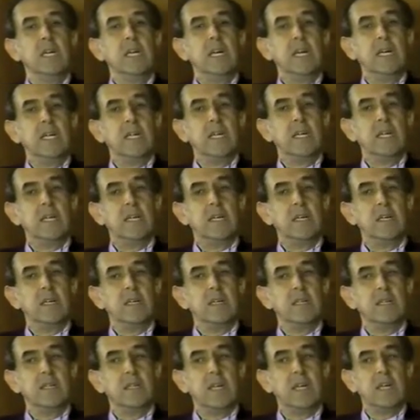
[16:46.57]

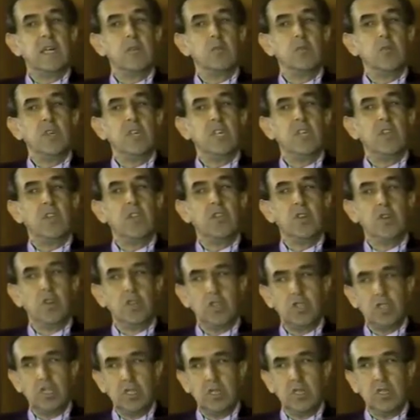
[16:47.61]
And we
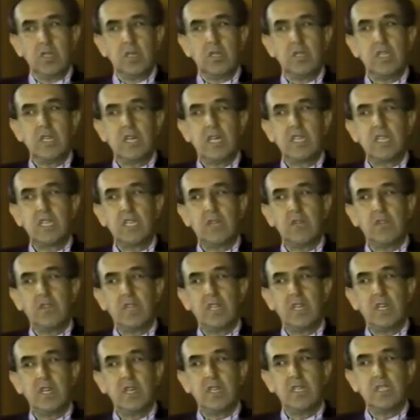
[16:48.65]
thought that if
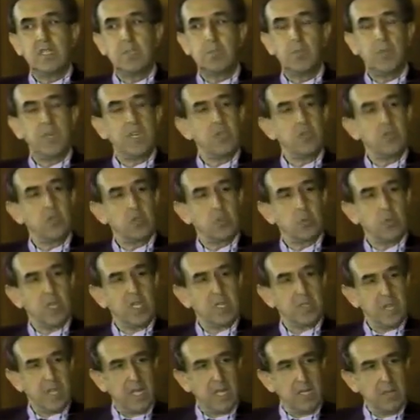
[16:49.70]
the space was
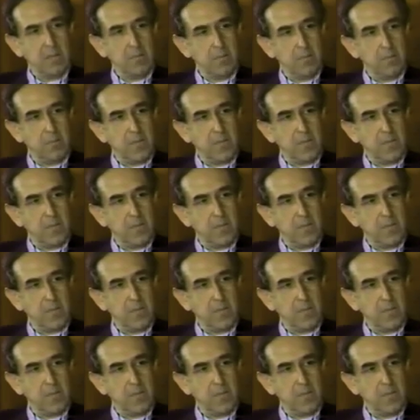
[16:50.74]
well run,